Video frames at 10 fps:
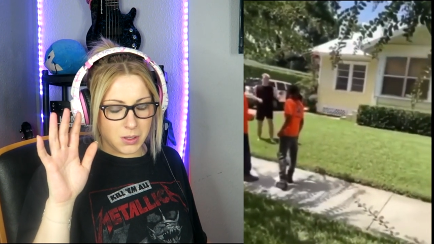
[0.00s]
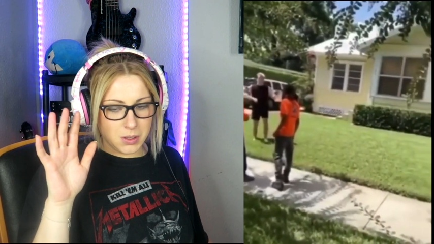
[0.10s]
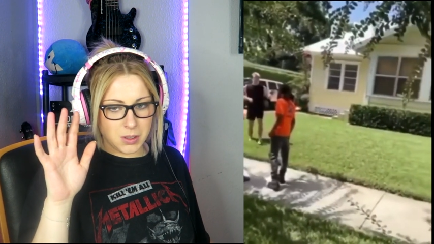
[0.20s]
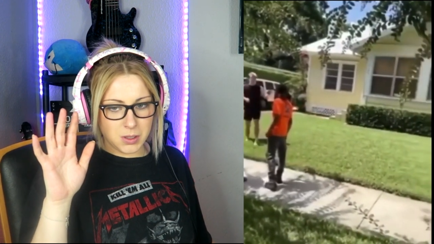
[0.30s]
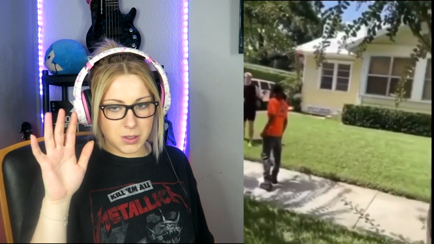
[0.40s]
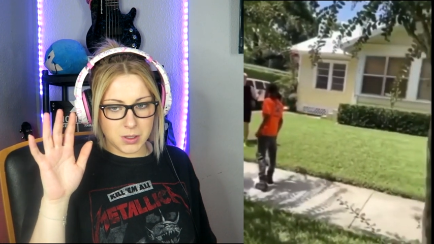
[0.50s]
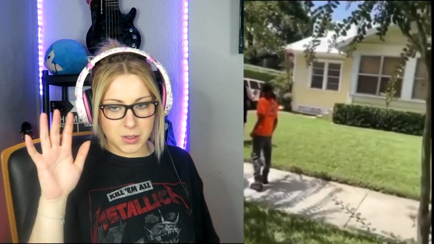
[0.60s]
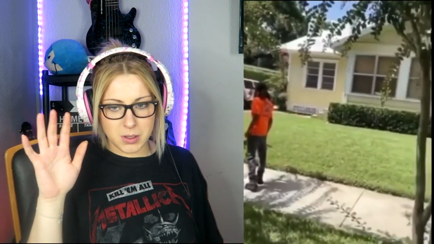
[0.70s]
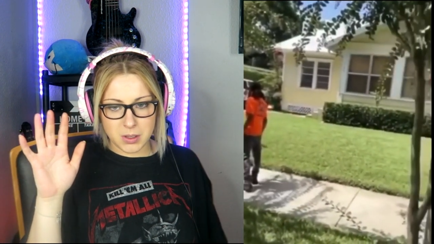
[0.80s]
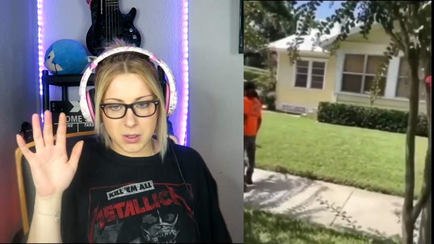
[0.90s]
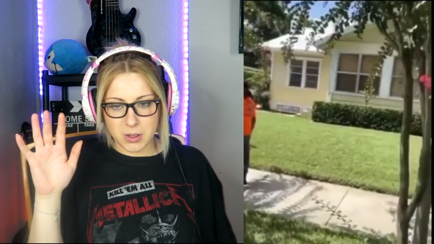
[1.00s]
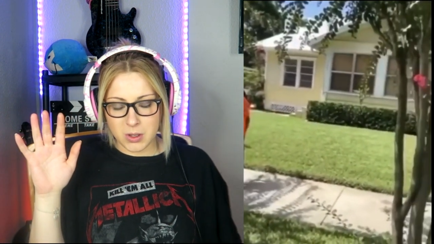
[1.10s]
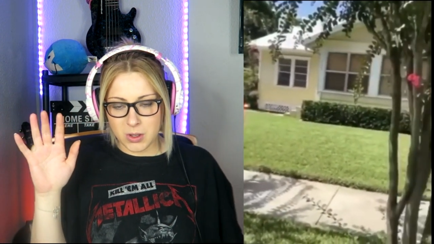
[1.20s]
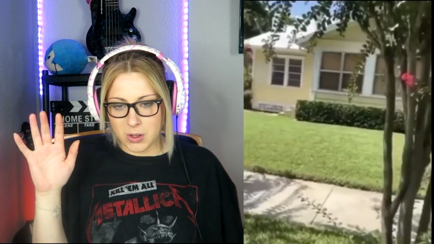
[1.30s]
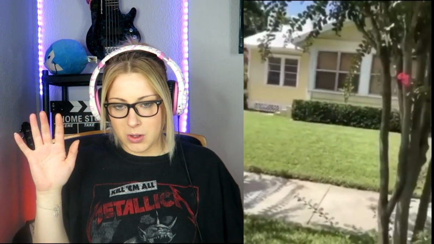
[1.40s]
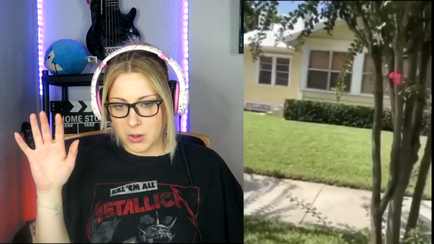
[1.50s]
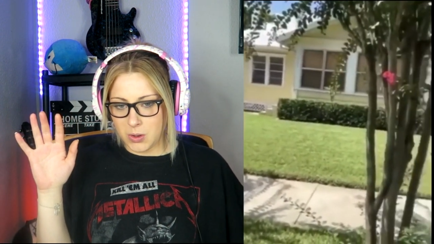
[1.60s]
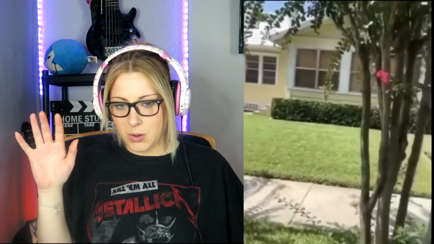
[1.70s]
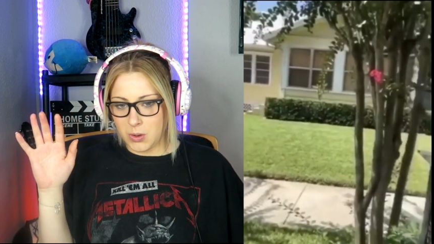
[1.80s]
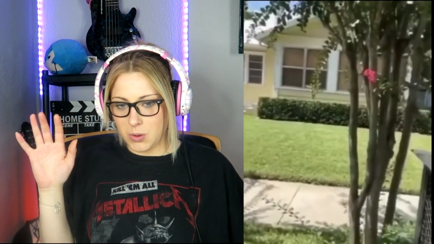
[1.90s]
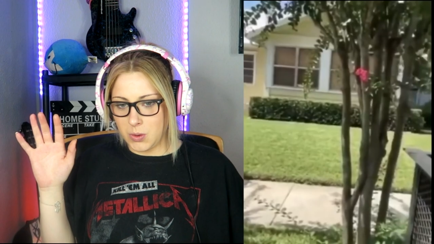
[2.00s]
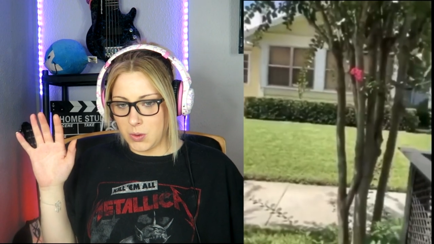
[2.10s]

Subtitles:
Nothing is said.